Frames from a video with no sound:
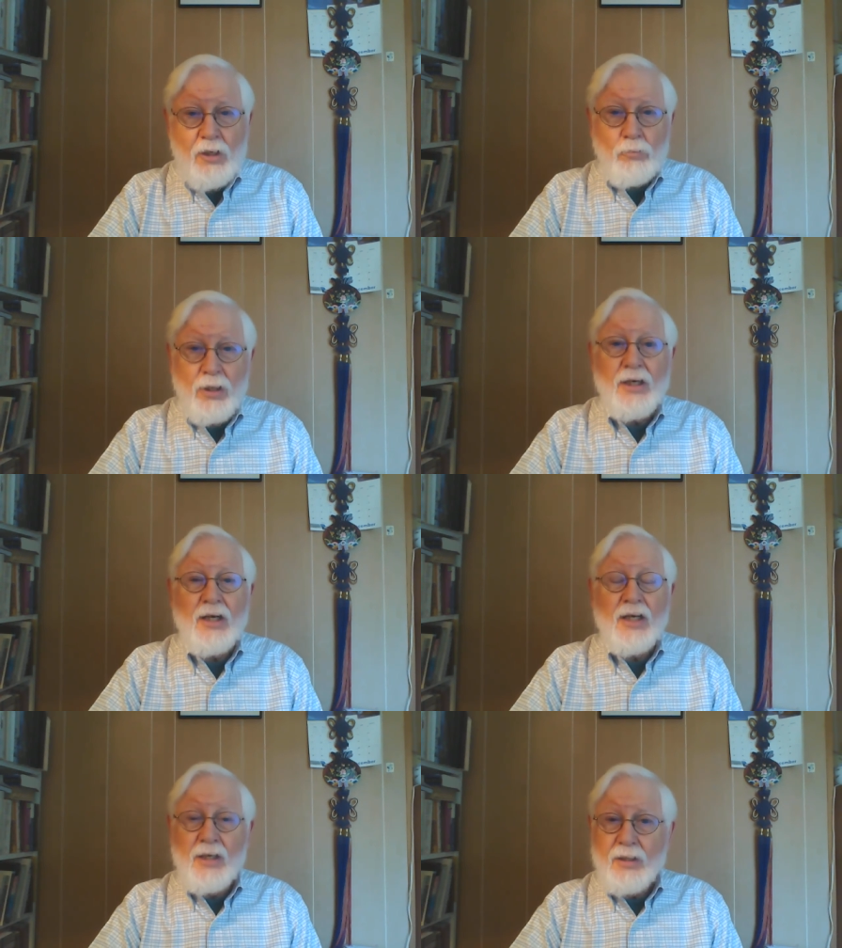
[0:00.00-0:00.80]
But
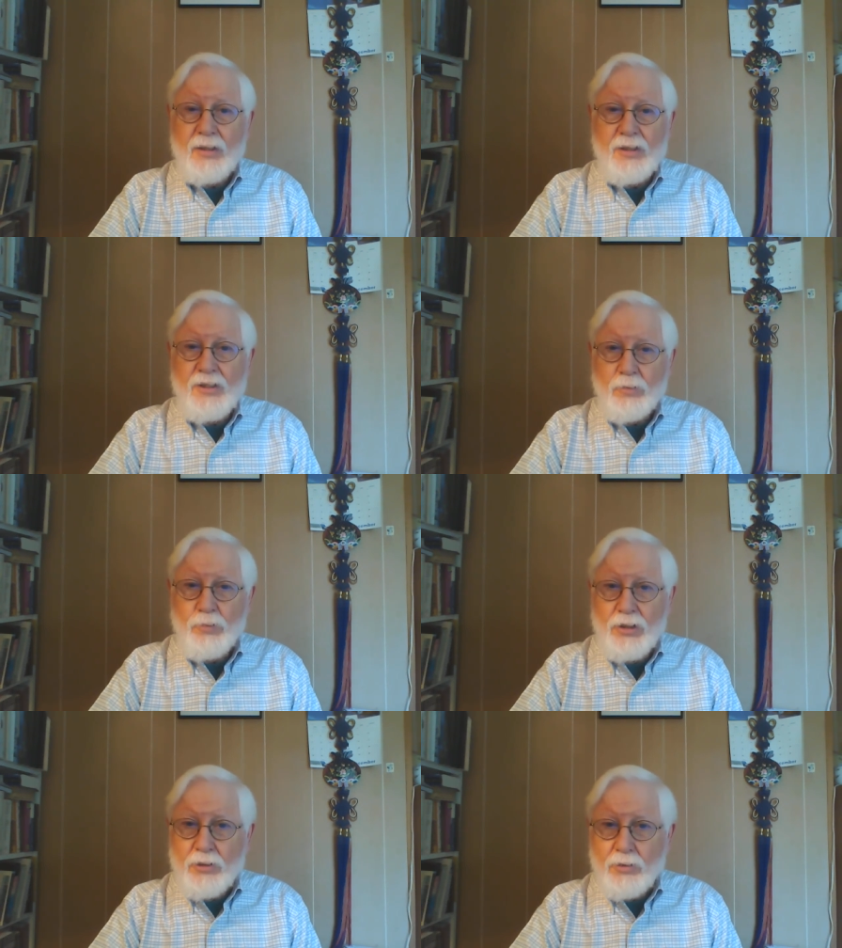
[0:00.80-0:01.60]
again, it's up
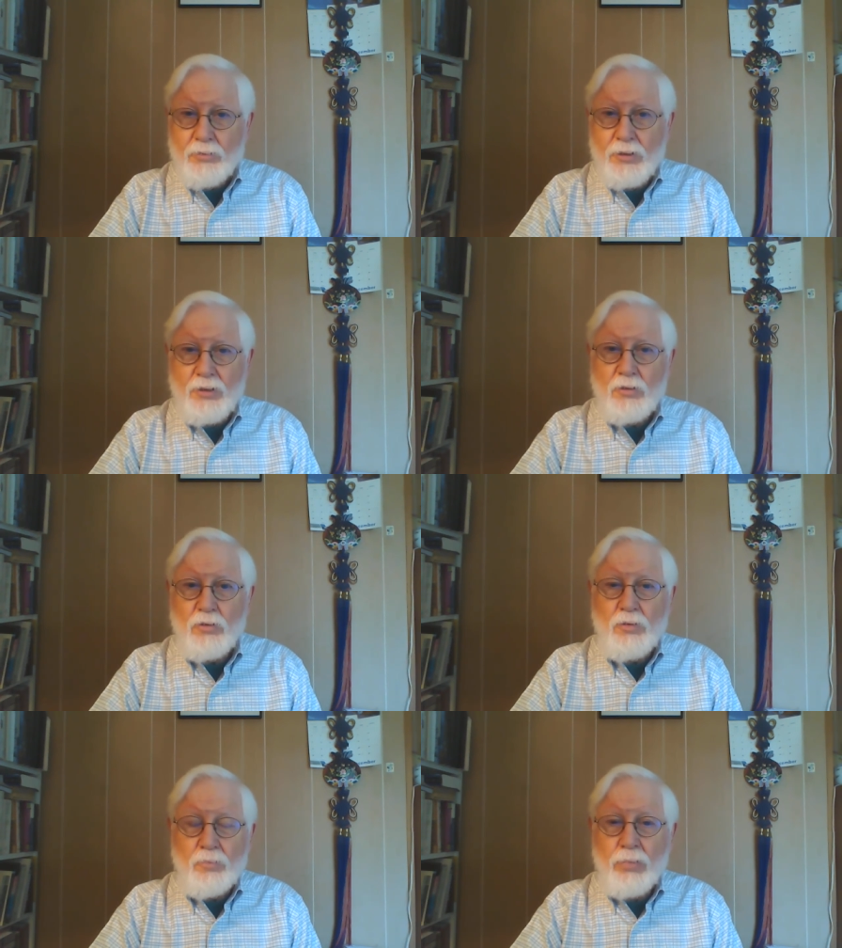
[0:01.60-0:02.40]
to you
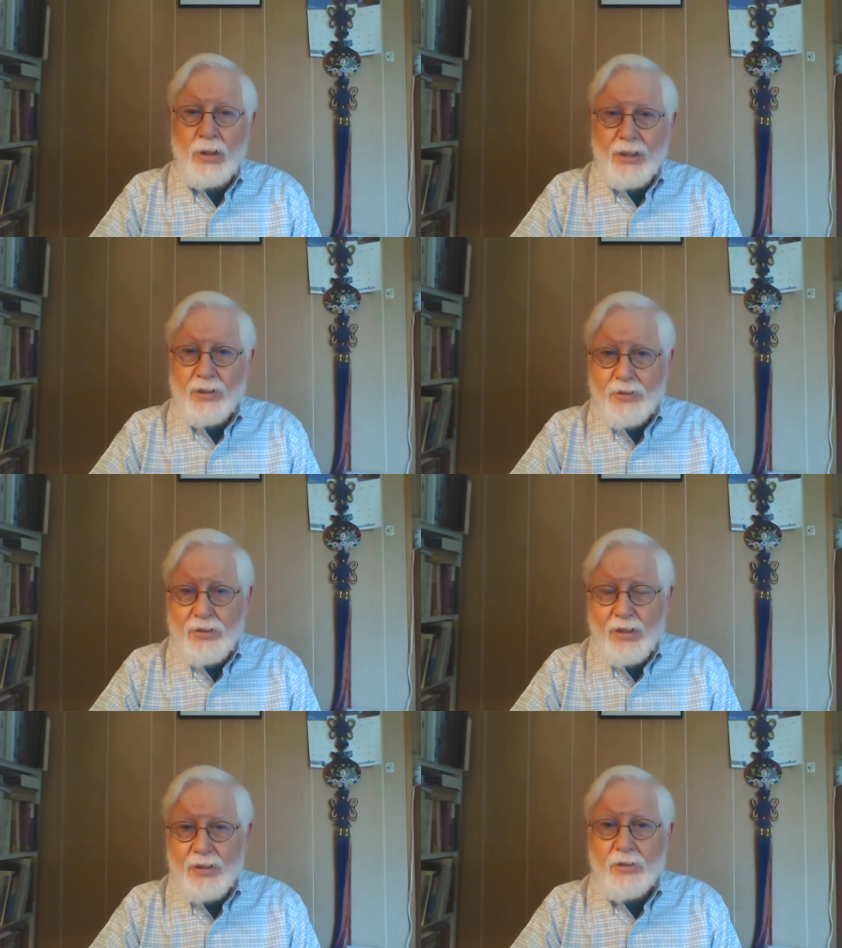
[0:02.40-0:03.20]
to plan your
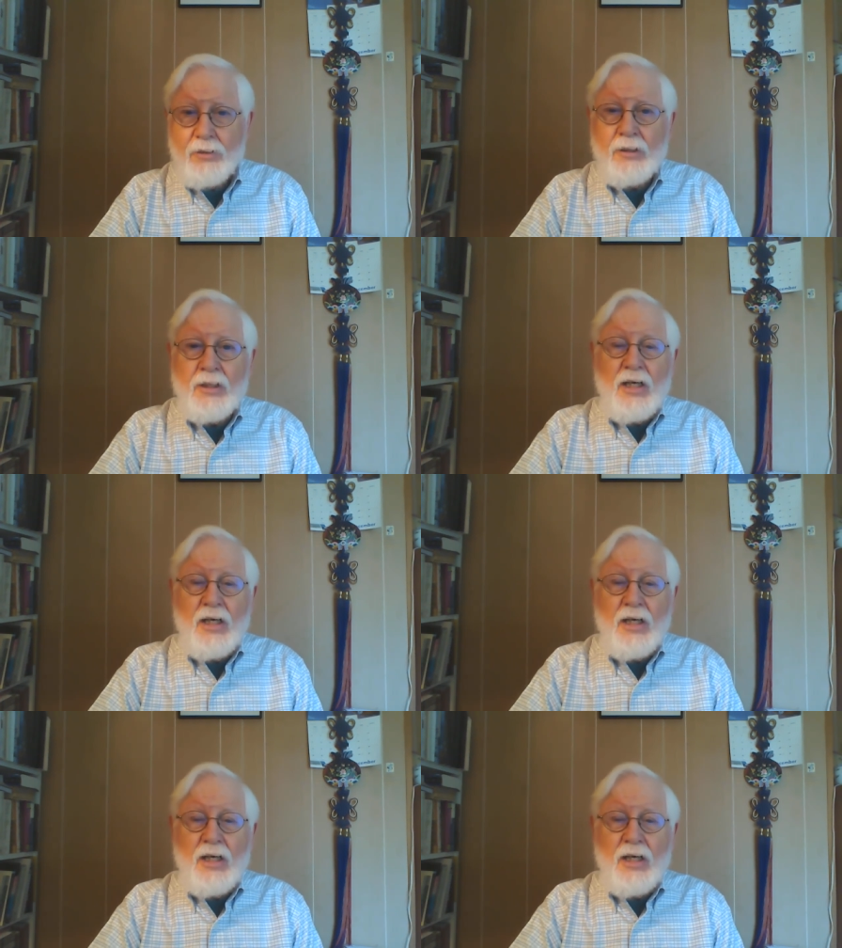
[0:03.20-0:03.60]
schedule,